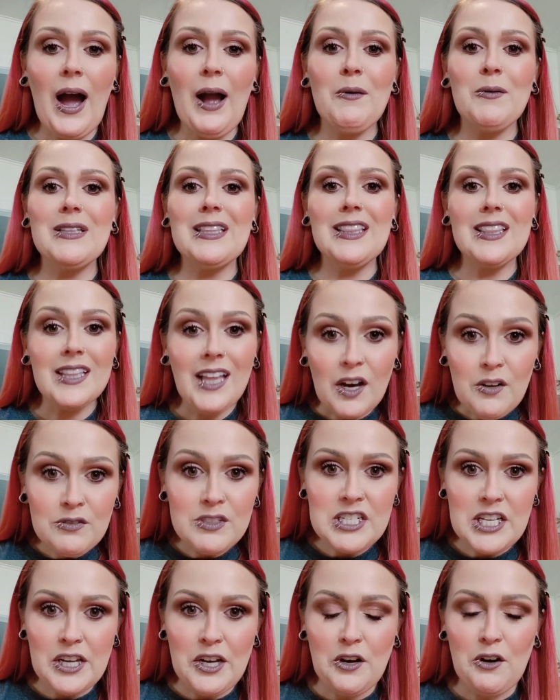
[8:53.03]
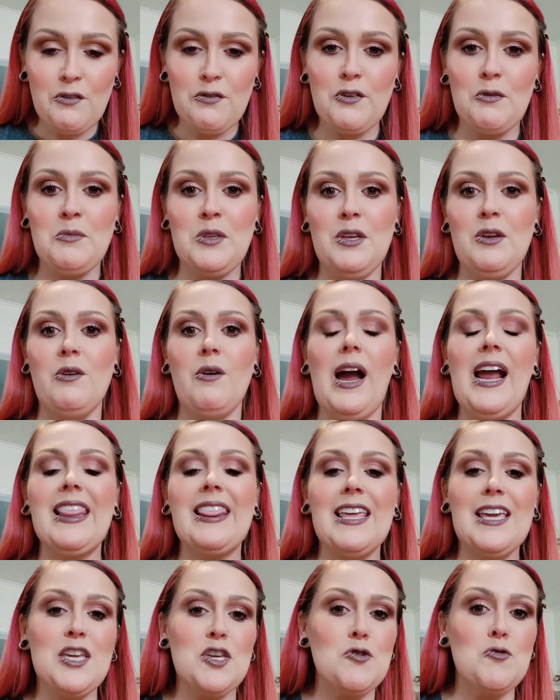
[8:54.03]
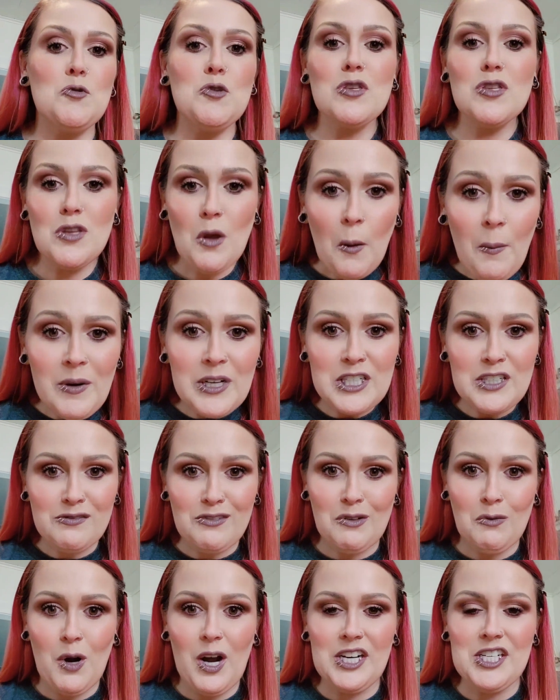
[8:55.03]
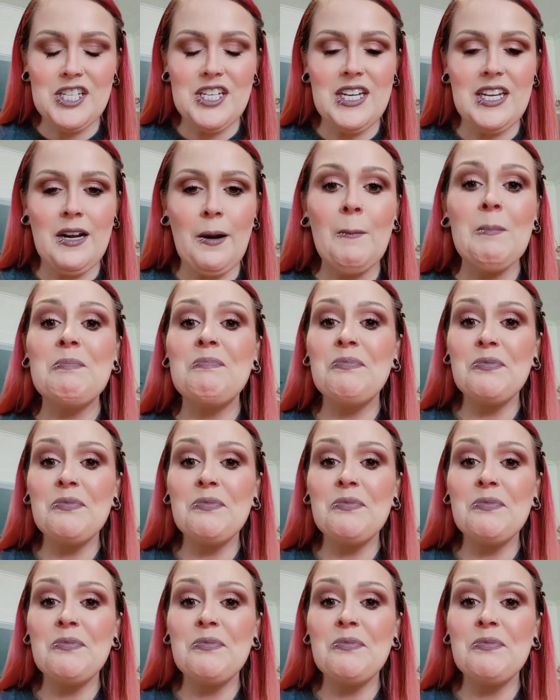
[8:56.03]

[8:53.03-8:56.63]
I would love to hear from you. I thank you so much for watching.